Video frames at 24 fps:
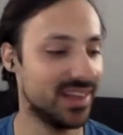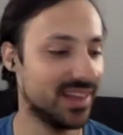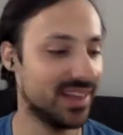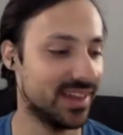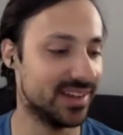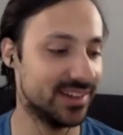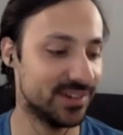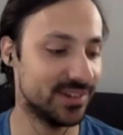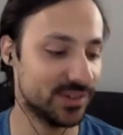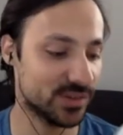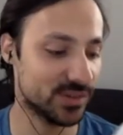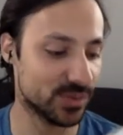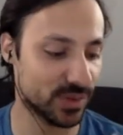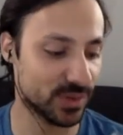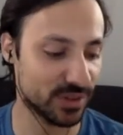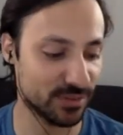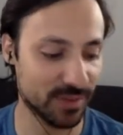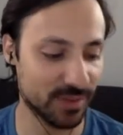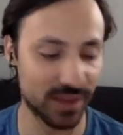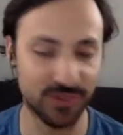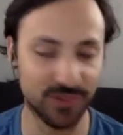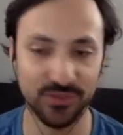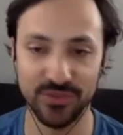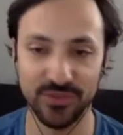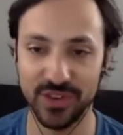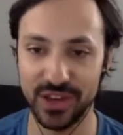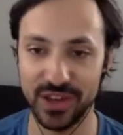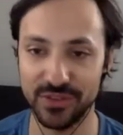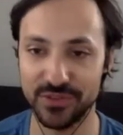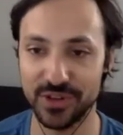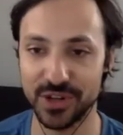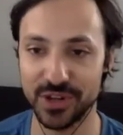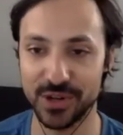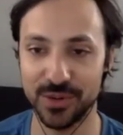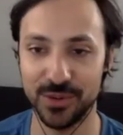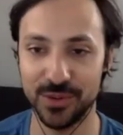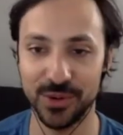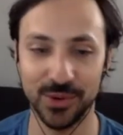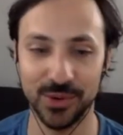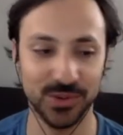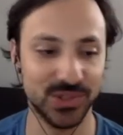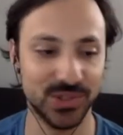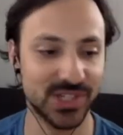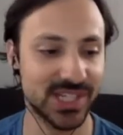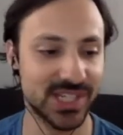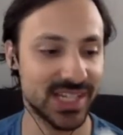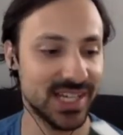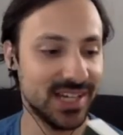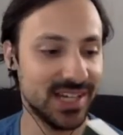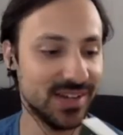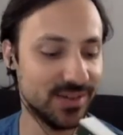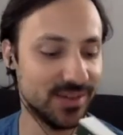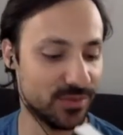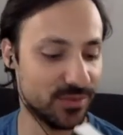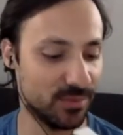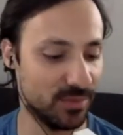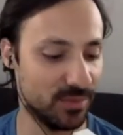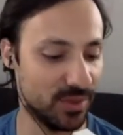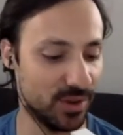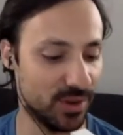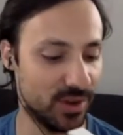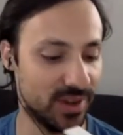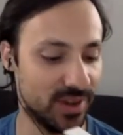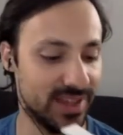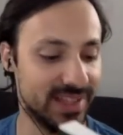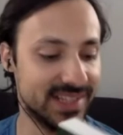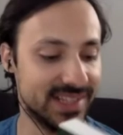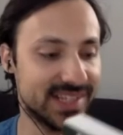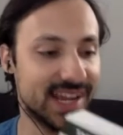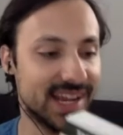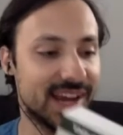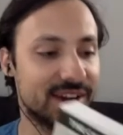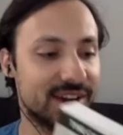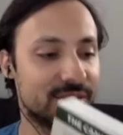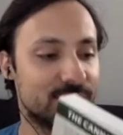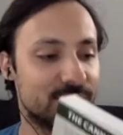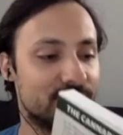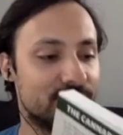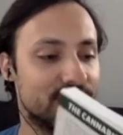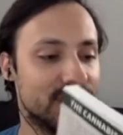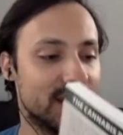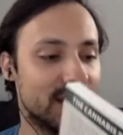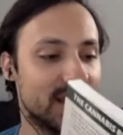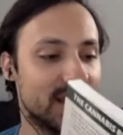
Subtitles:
And here's one of my favorite quotes from the entire book